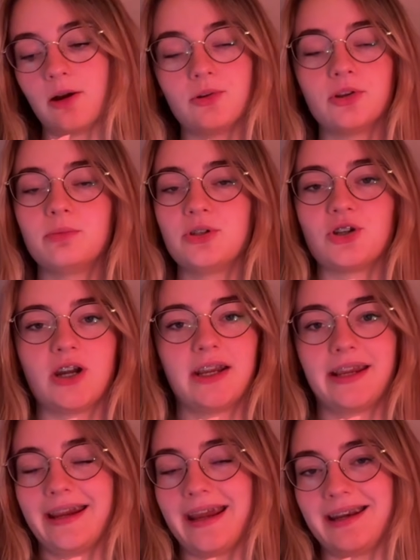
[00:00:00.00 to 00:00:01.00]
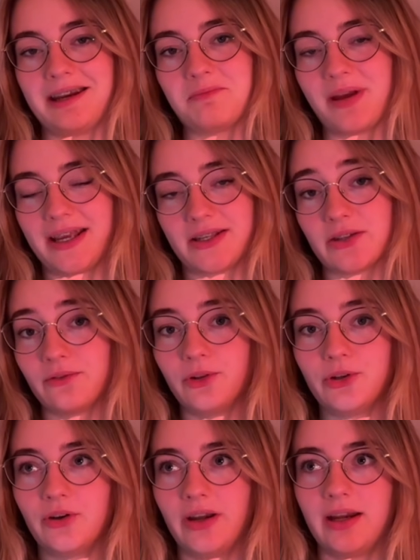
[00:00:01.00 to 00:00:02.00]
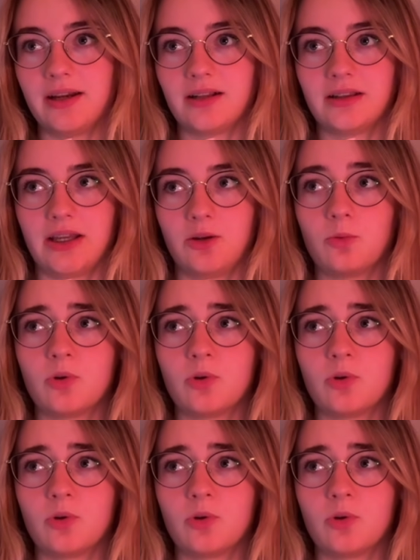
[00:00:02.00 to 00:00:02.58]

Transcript: I will not be tracking any passive learning, like